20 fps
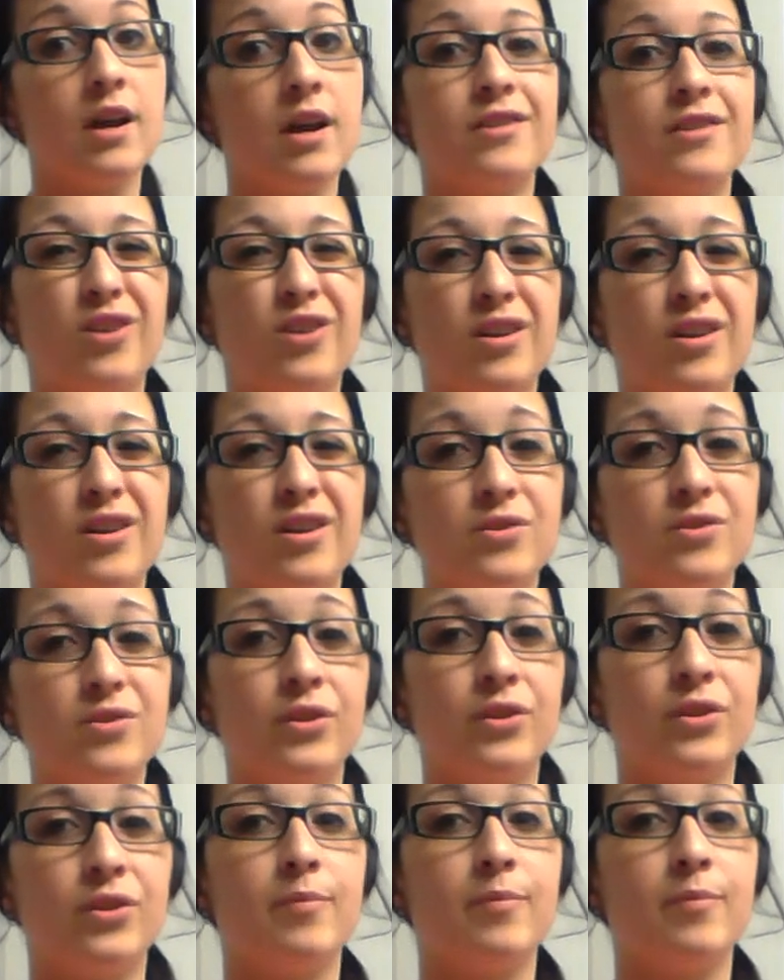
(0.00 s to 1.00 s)
They'll also
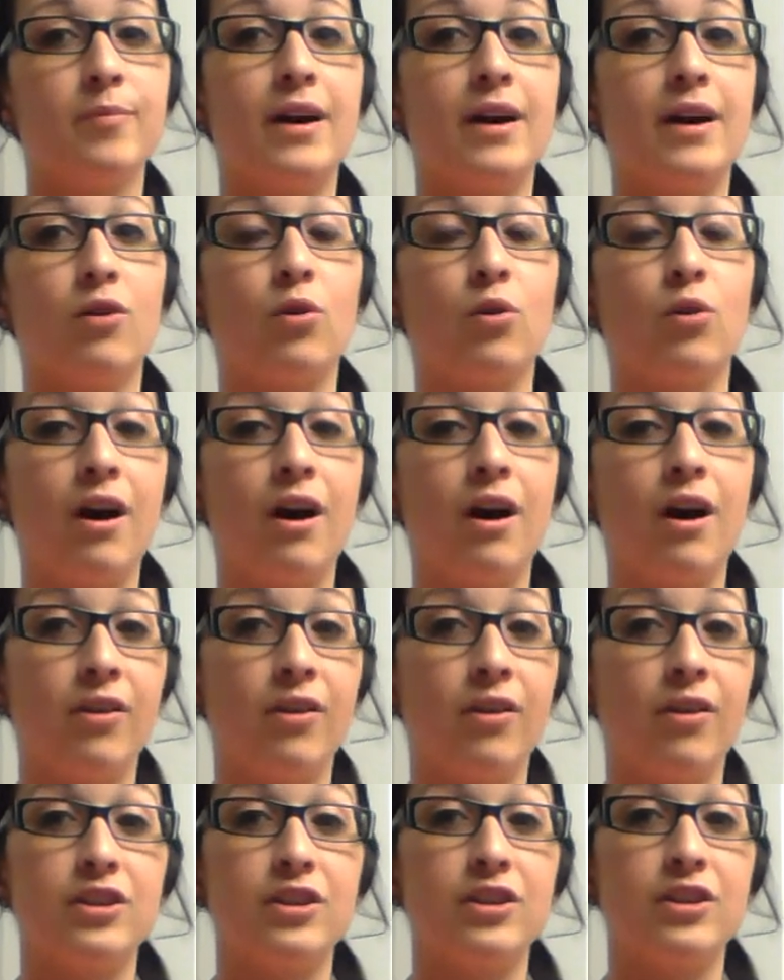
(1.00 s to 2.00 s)
learn about all
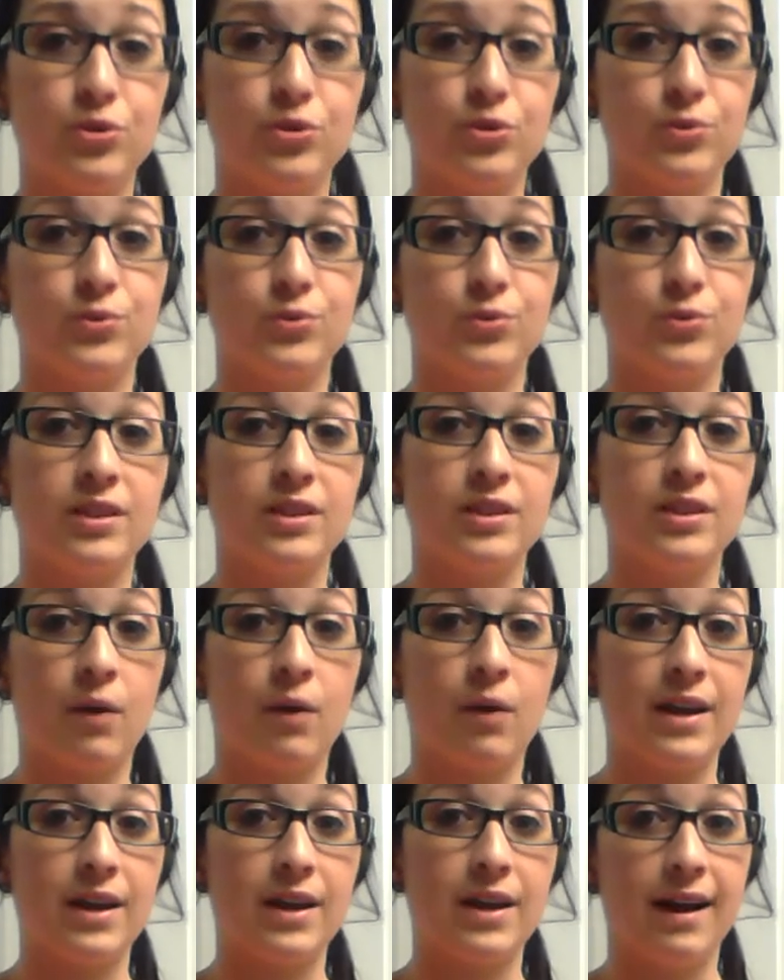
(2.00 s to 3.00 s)
the issues that
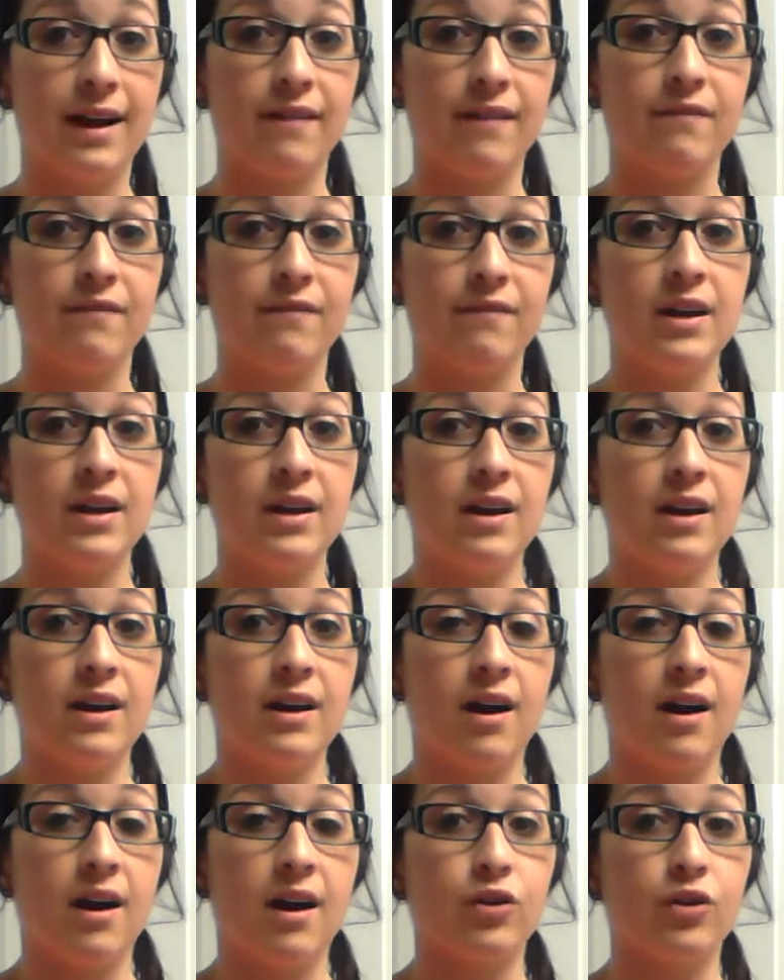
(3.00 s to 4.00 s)
we
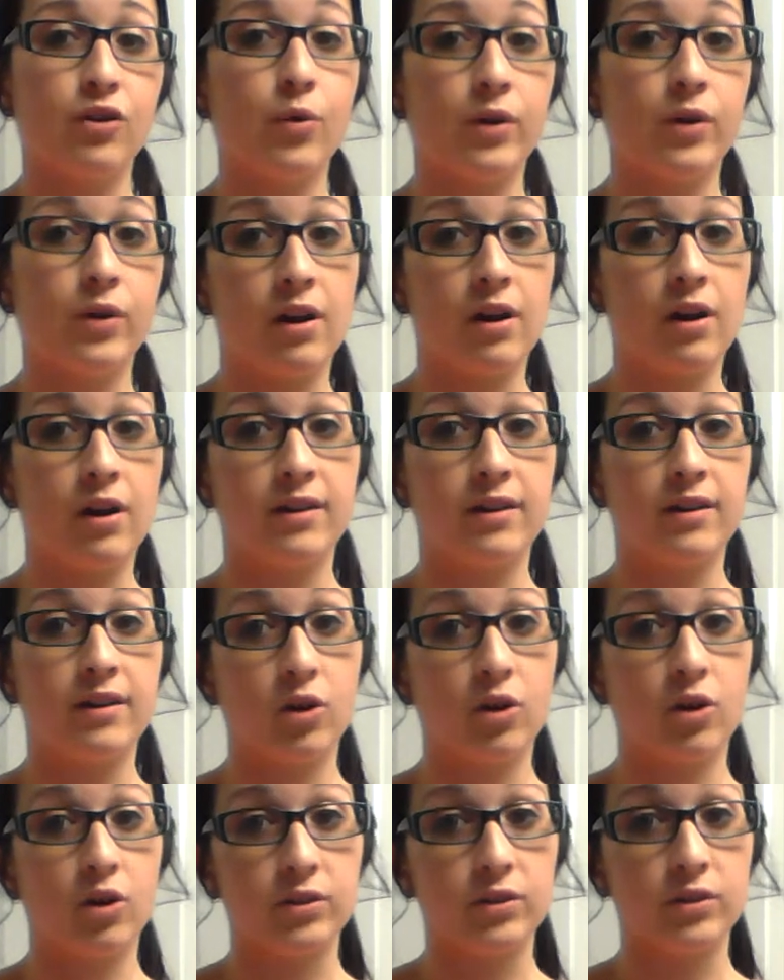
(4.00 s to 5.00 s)
have going on in
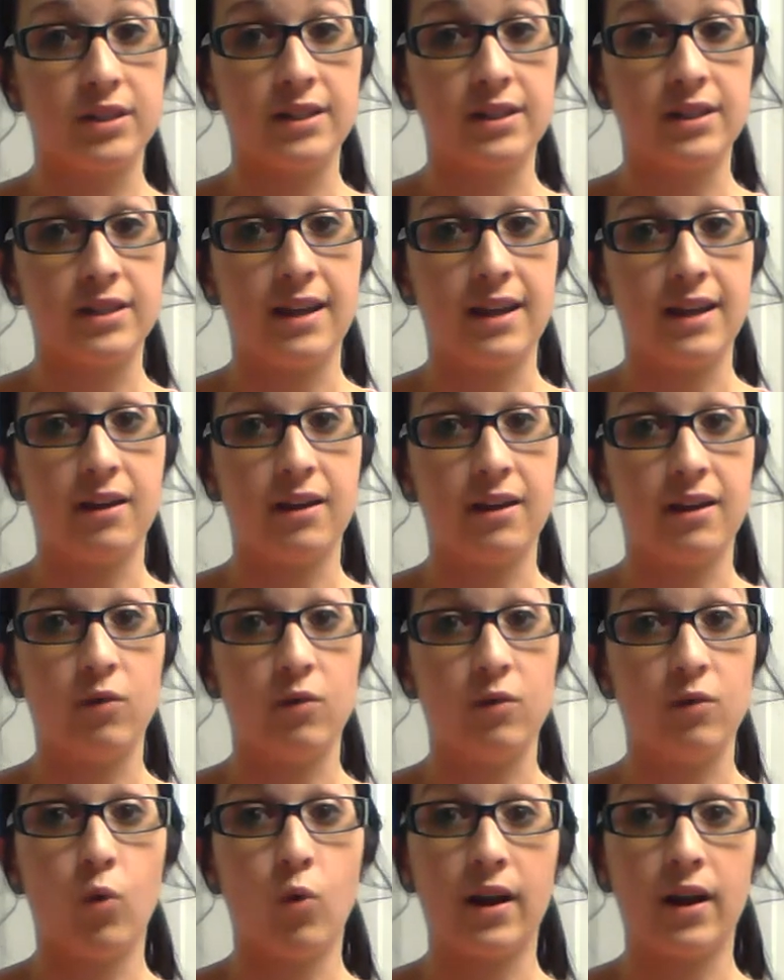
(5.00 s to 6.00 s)
our world today
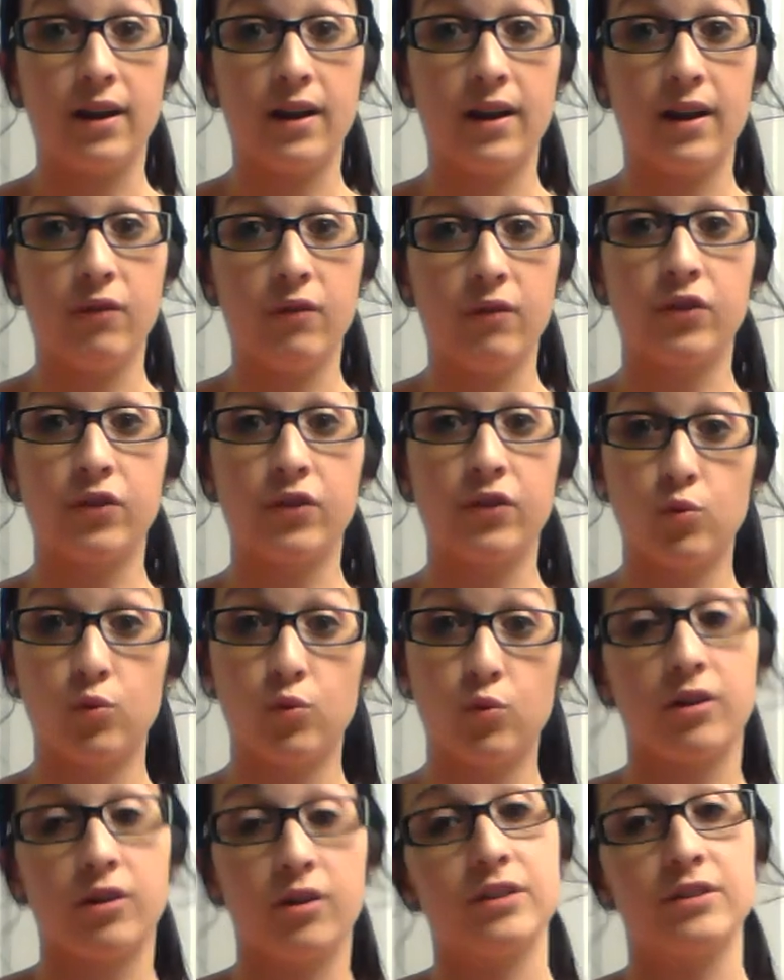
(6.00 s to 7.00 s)
and why fresh
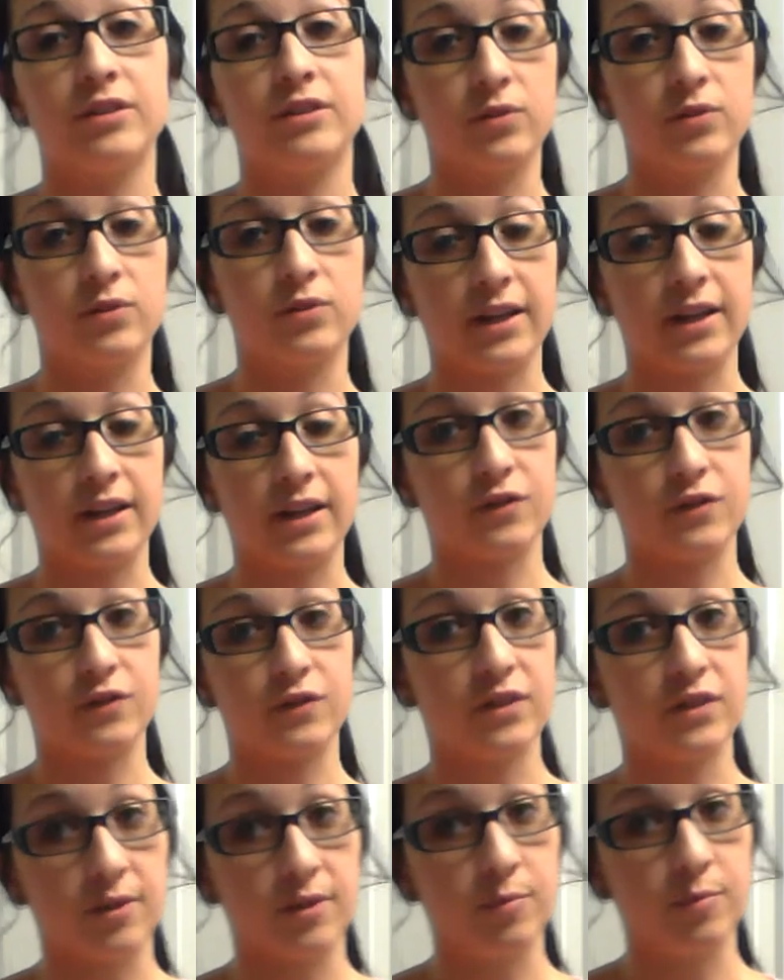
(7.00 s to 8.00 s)
water is so scarce for
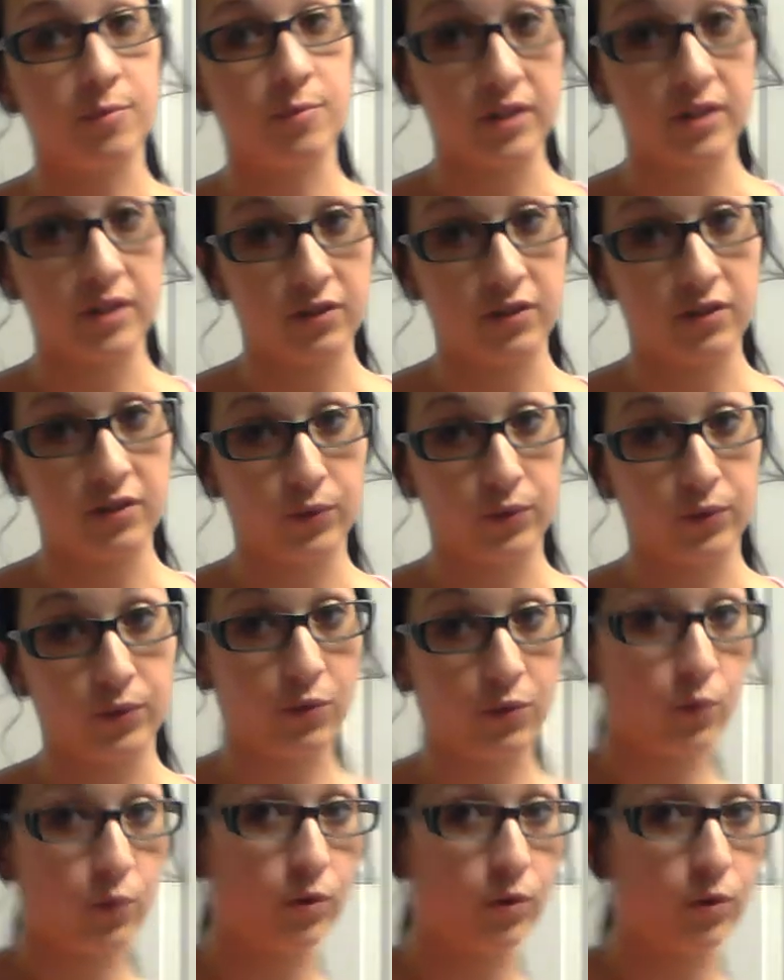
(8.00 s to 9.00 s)
some places around
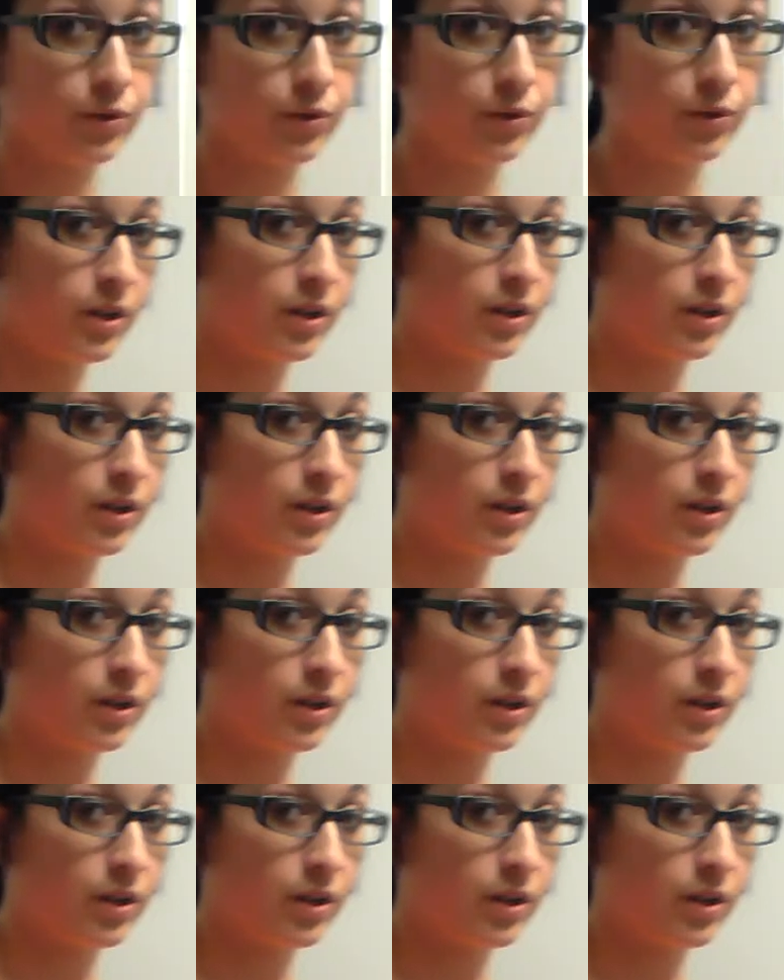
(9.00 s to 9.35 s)
the world.